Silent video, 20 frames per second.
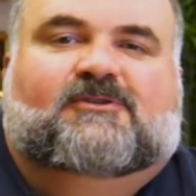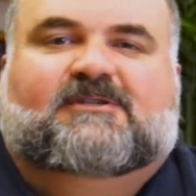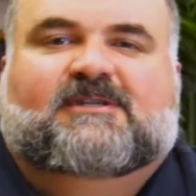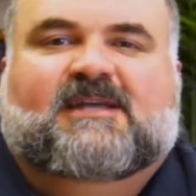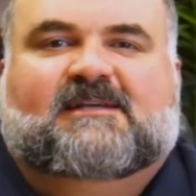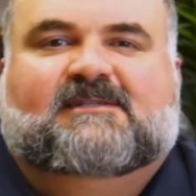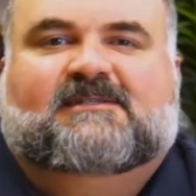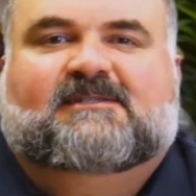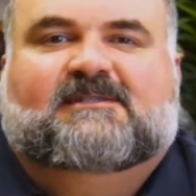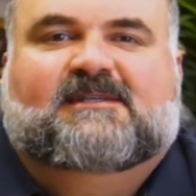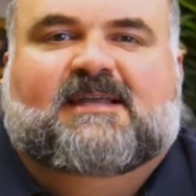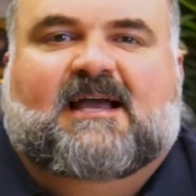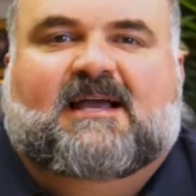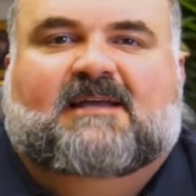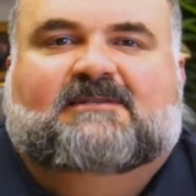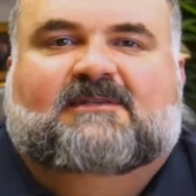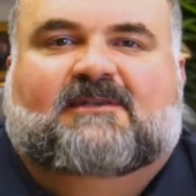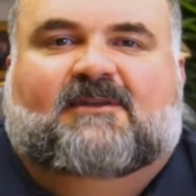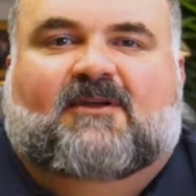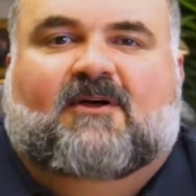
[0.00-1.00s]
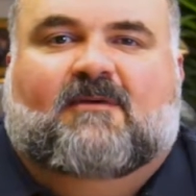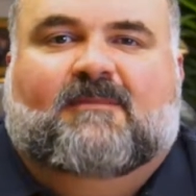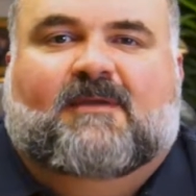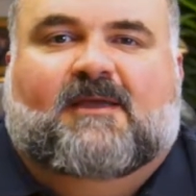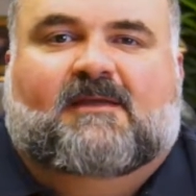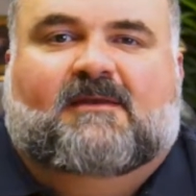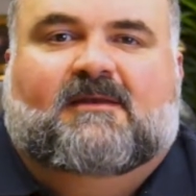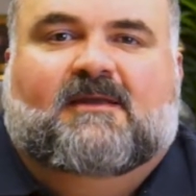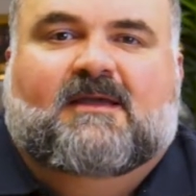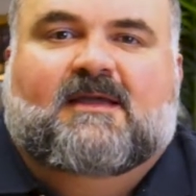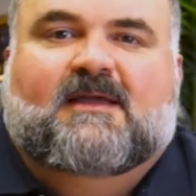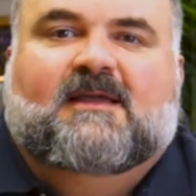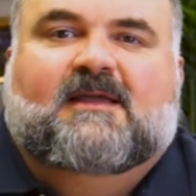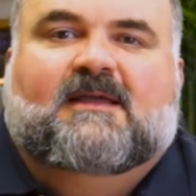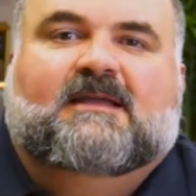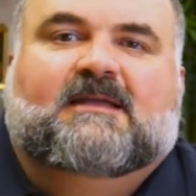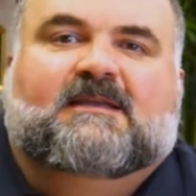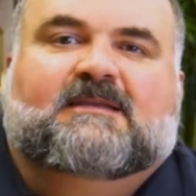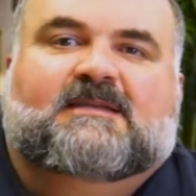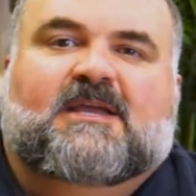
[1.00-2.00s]
Texas Tax and Lawman,
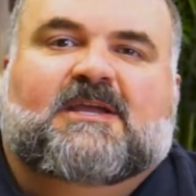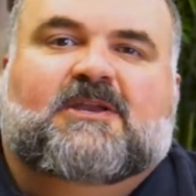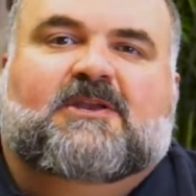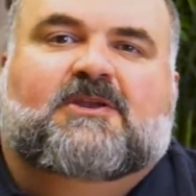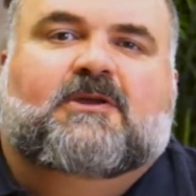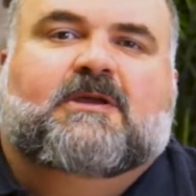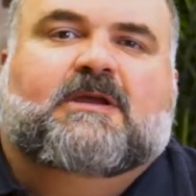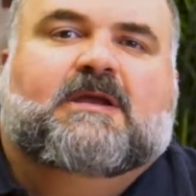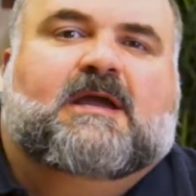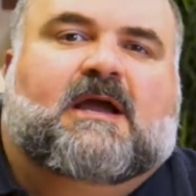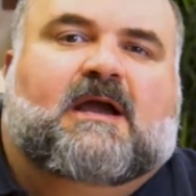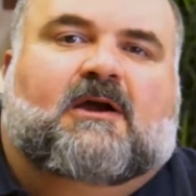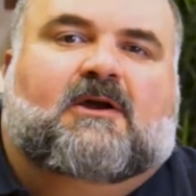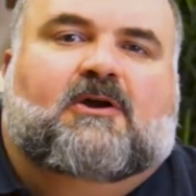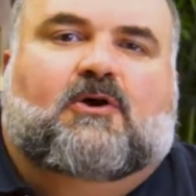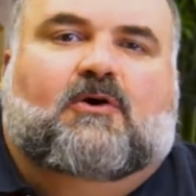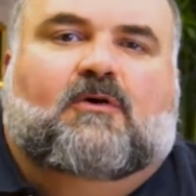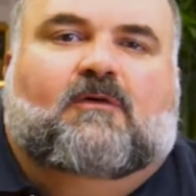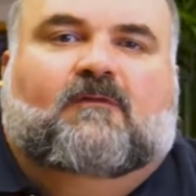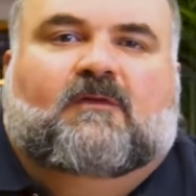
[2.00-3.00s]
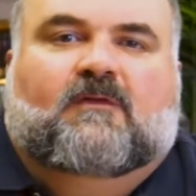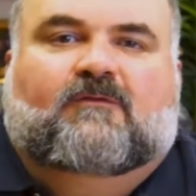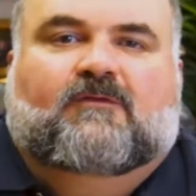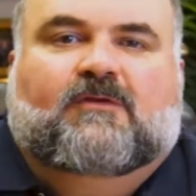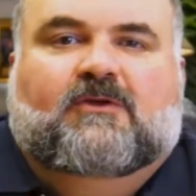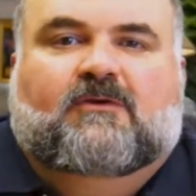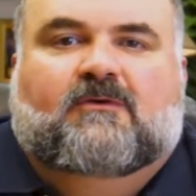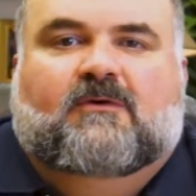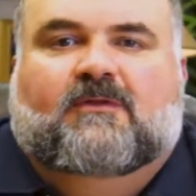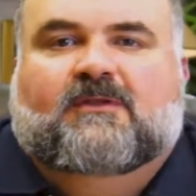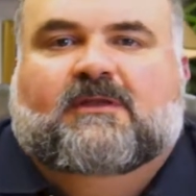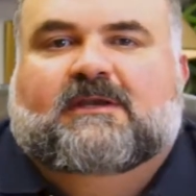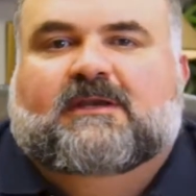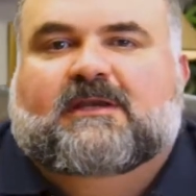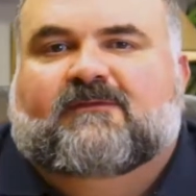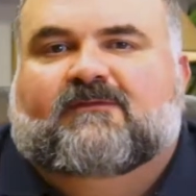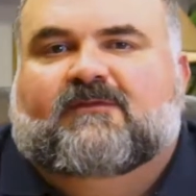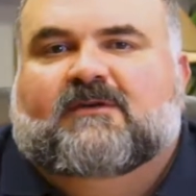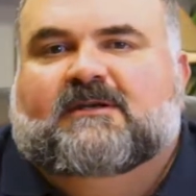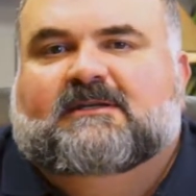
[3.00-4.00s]
continuing our overview on the
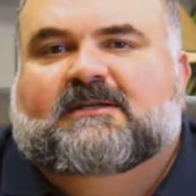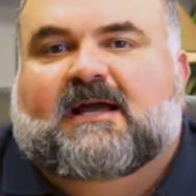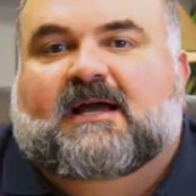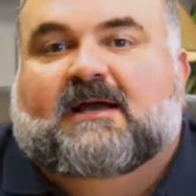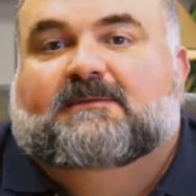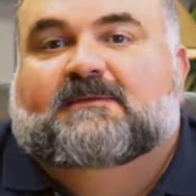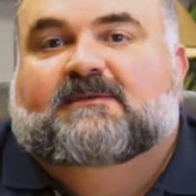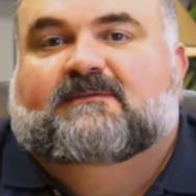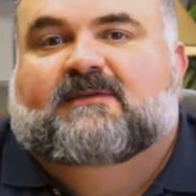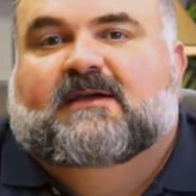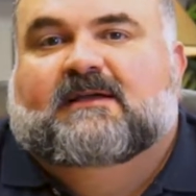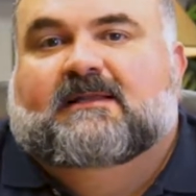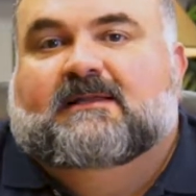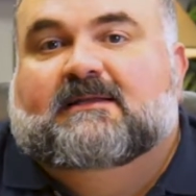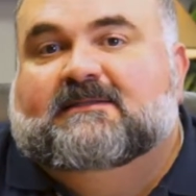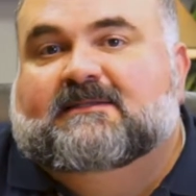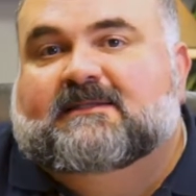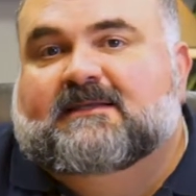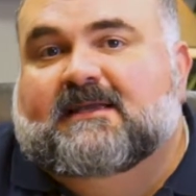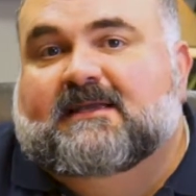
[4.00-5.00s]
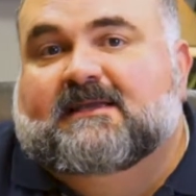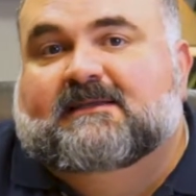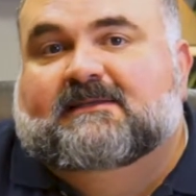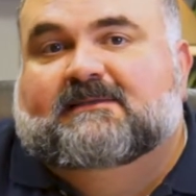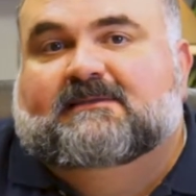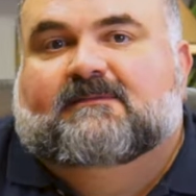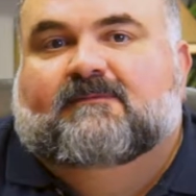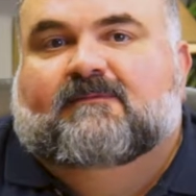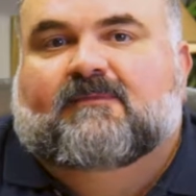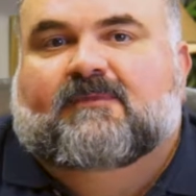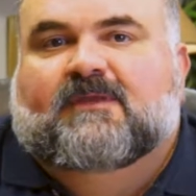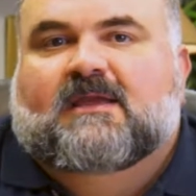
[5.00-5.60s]
different types of LLCs.